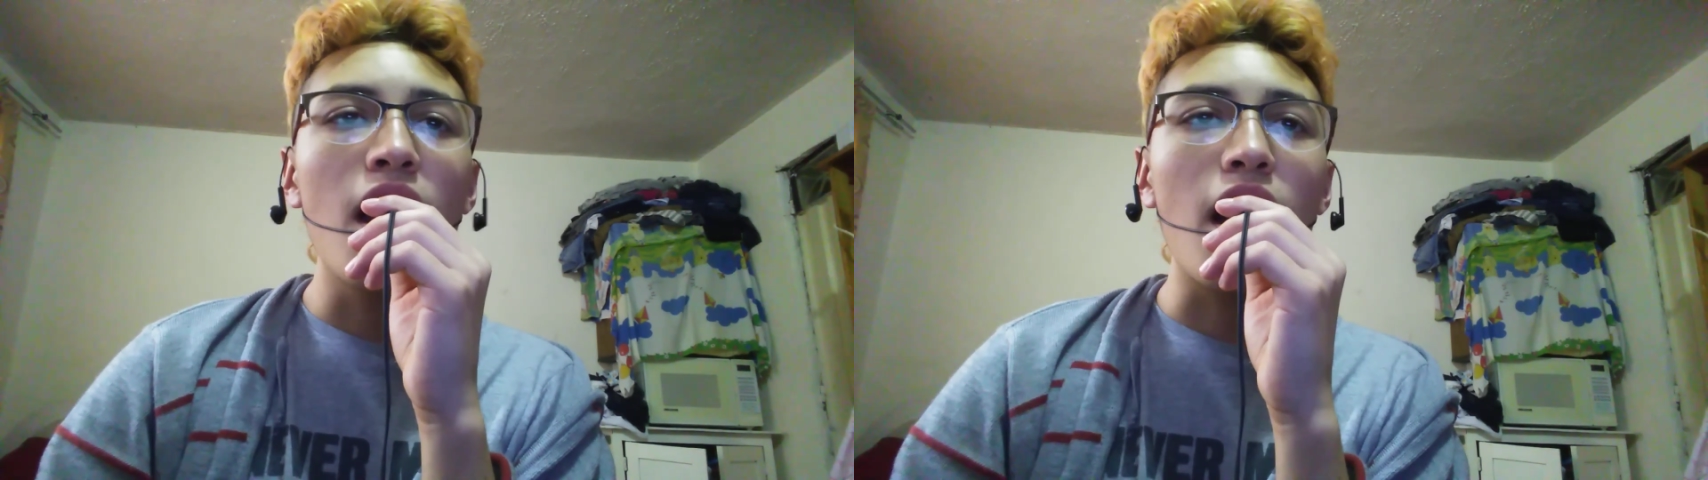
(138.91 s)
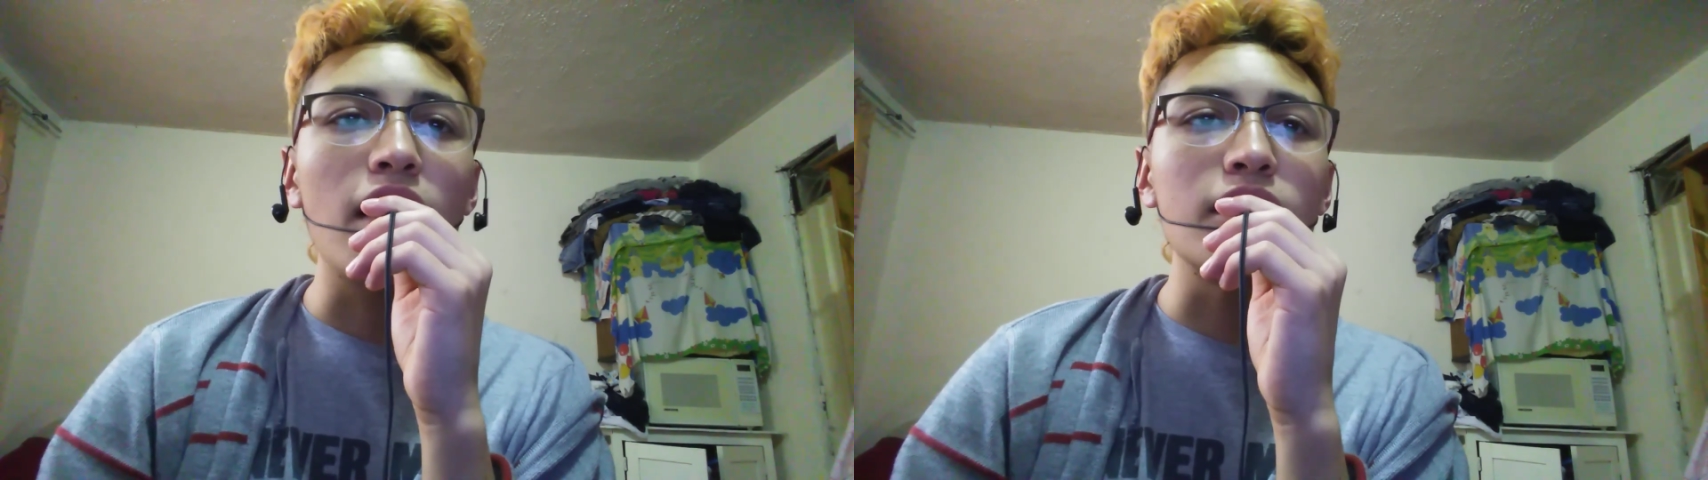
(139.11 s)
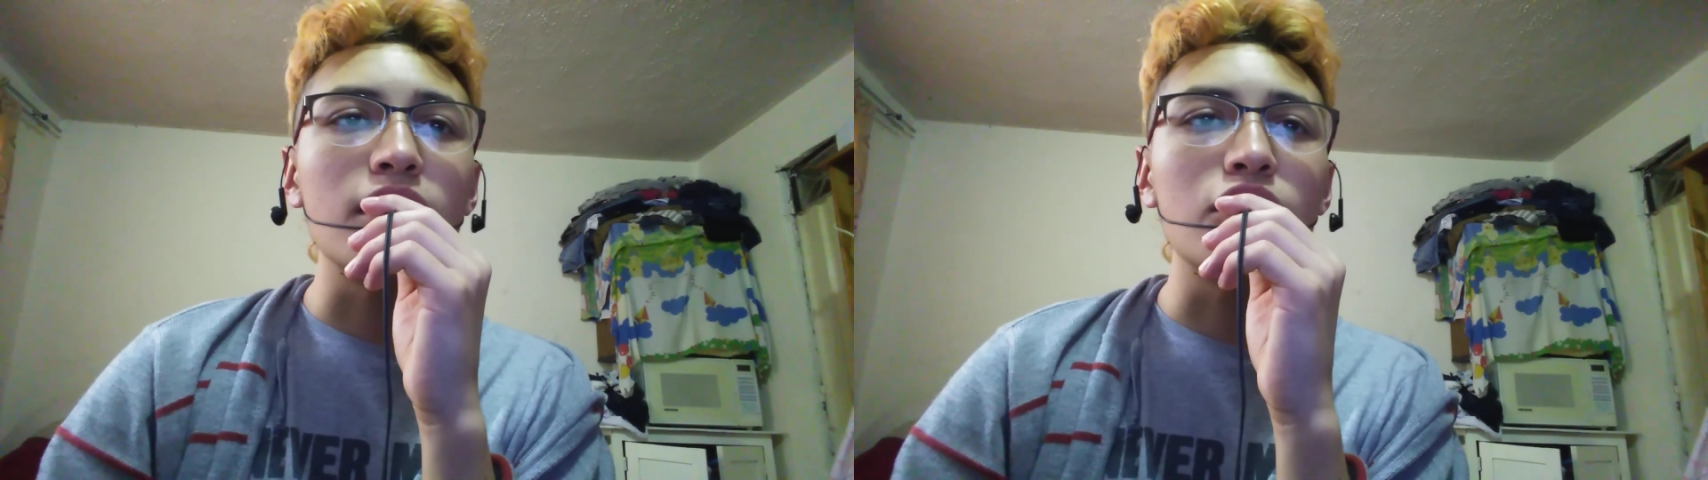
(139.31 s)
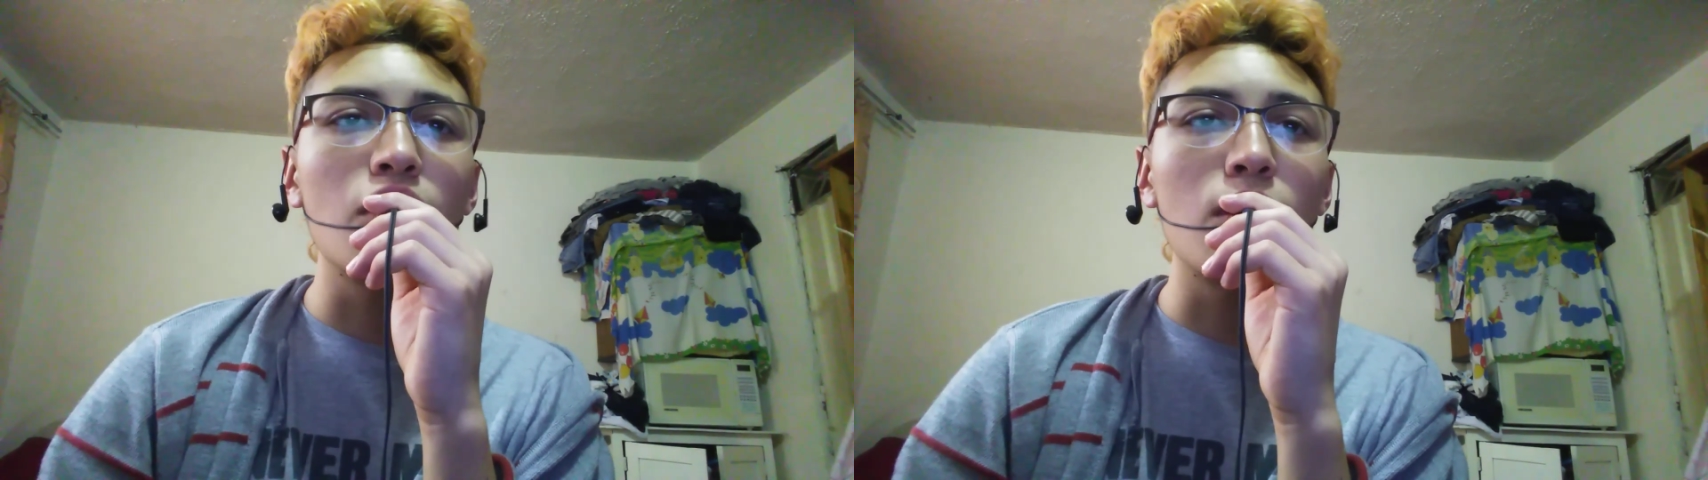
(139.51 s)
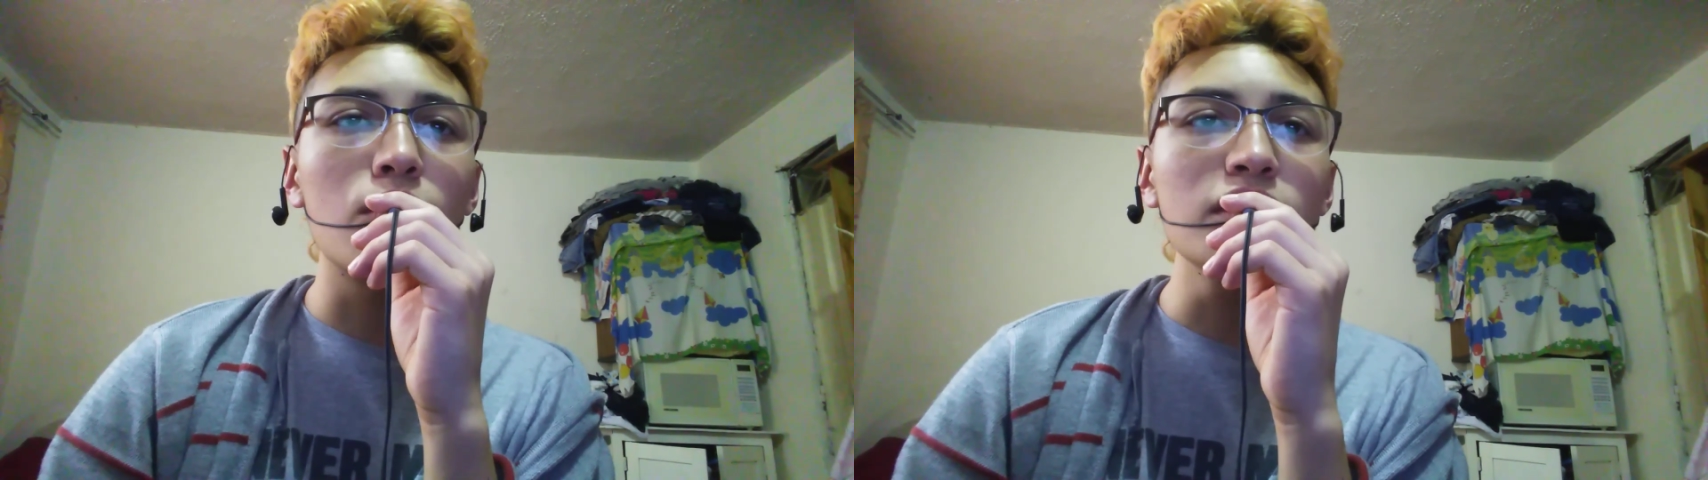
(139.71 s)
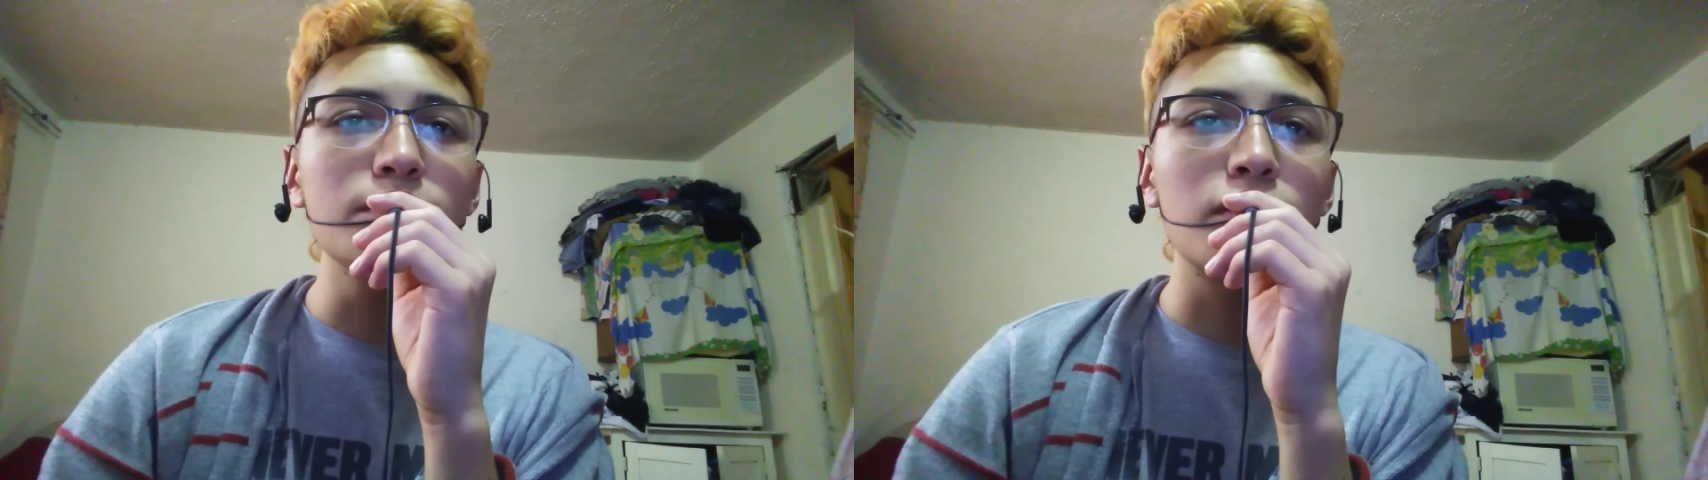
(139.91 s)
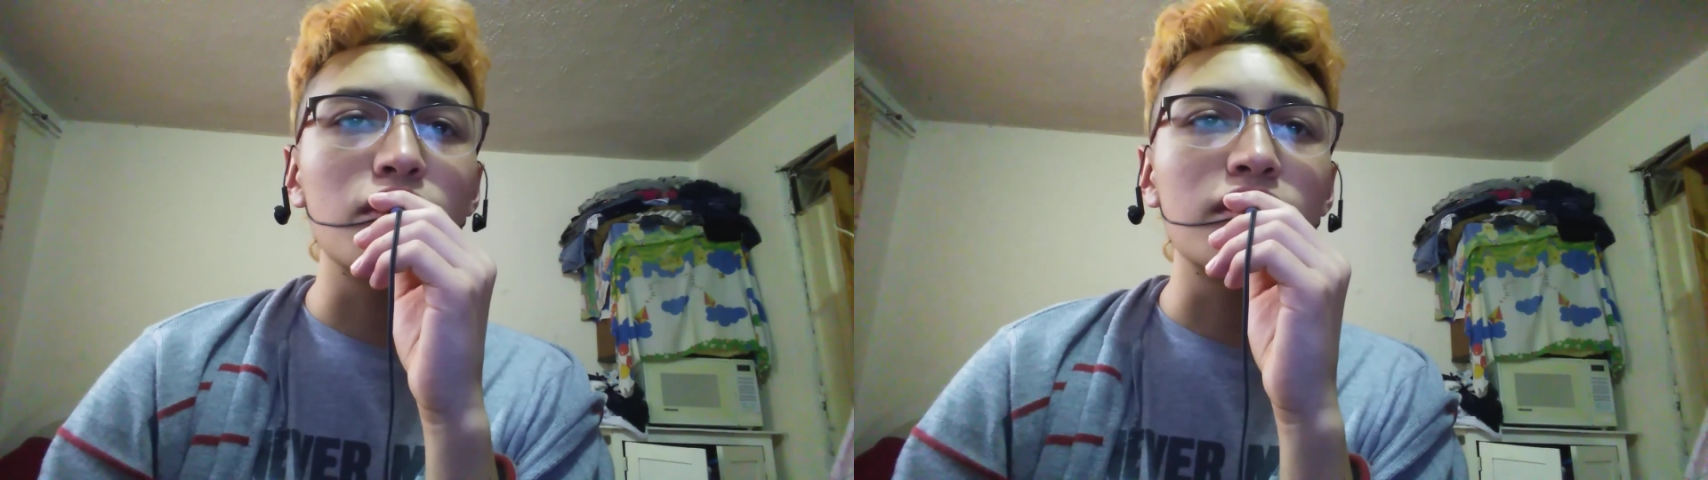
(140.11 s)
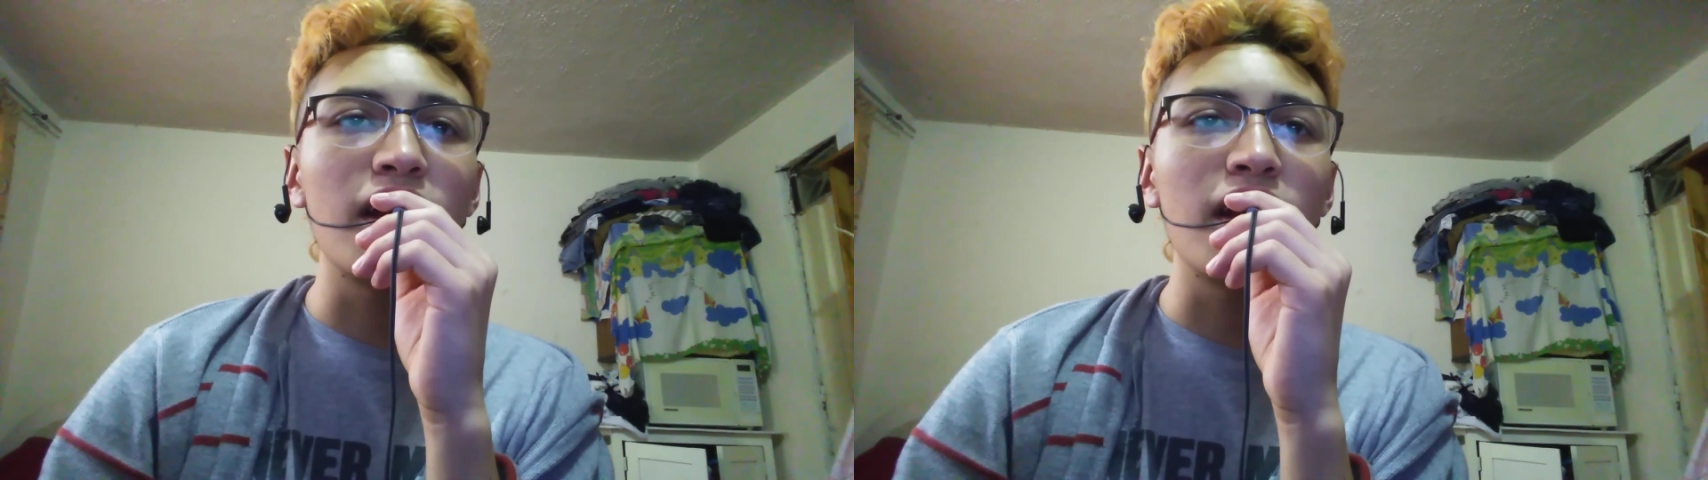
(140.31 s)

potential that